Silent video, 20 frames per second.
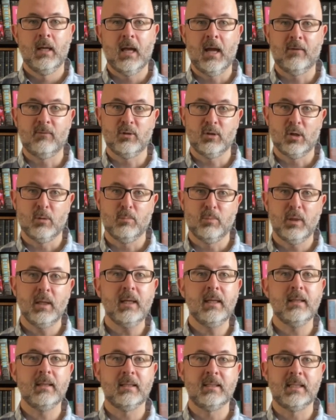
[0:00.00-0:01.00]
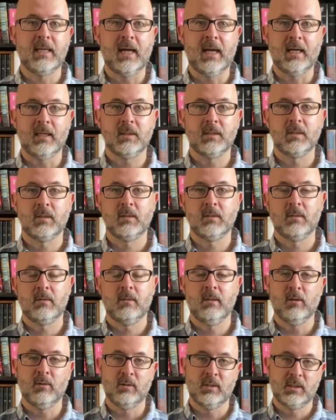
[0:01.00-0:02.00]
After completing the tasks,
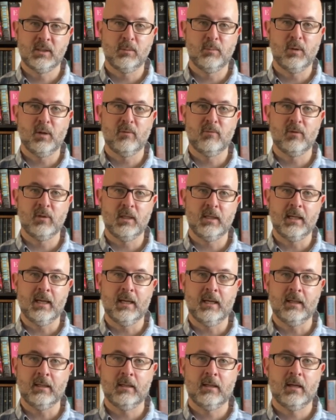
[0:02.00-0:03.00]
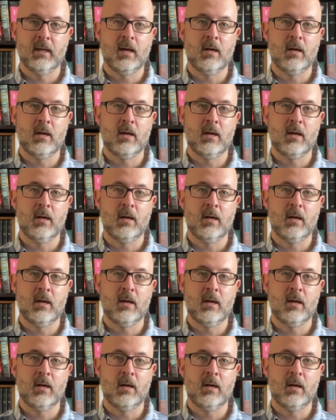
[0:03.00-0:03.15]
they'll disappear for the day,